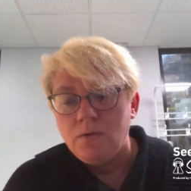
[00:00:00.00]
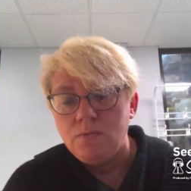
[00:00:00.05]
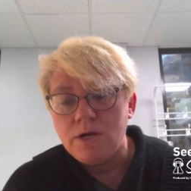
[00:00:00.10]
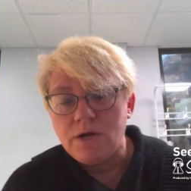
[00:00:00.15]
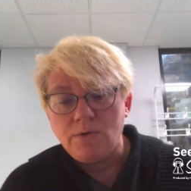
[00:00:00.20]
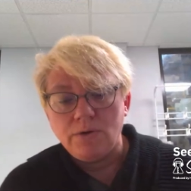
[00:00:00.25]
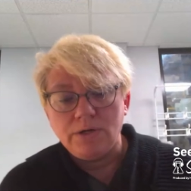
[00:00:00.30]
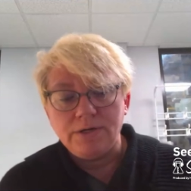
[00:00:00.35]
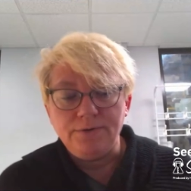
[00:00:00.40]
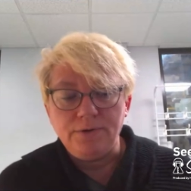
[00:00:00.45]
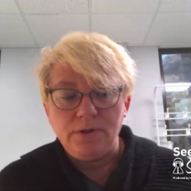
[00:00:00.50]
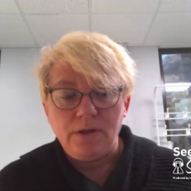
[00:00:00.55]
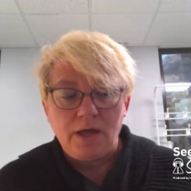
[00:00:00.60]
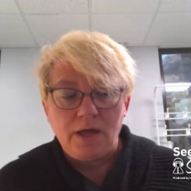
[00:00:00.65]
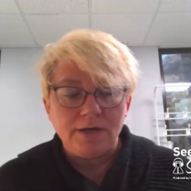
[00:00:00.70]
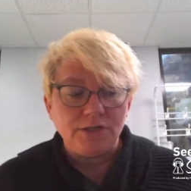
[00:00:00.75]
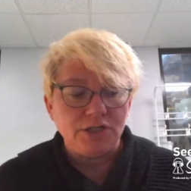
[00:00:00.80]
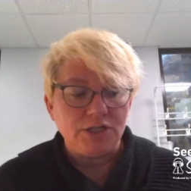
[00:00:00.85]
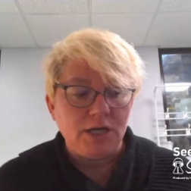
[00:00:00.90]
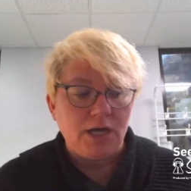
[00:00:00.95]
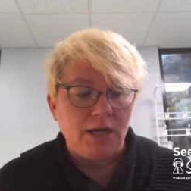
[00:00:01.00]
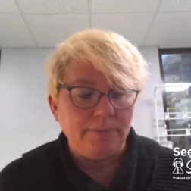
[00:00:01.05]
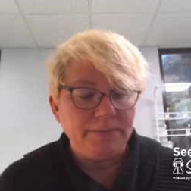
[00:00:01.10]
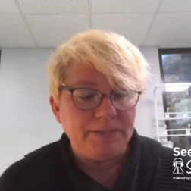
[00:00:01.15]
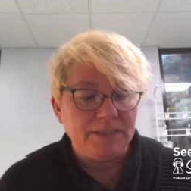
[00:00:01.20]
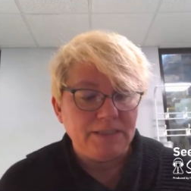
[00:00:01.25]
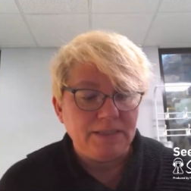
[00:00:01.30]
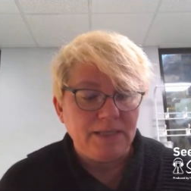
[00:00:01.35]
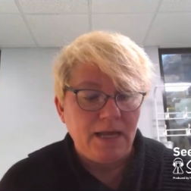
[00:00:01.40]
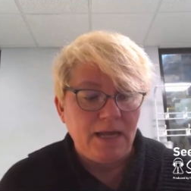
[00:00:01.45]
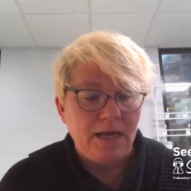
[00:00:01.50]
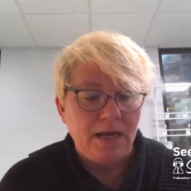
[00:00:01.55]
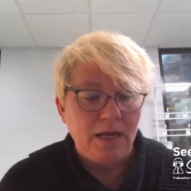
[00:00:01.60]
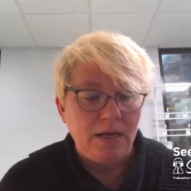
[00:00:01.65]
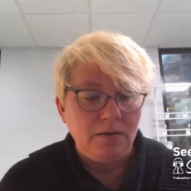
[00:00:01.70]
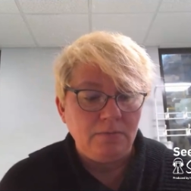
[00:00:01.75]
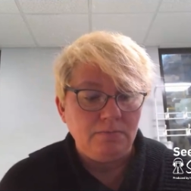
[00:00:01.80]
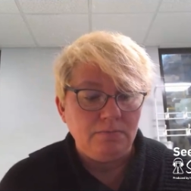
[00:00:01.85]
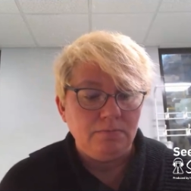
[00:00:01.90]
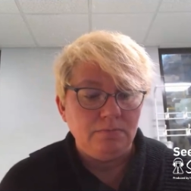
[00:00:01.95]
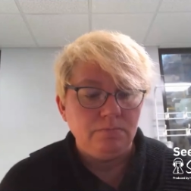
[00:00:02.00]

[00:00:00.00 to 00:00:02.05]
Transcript: We go into a lot of shops that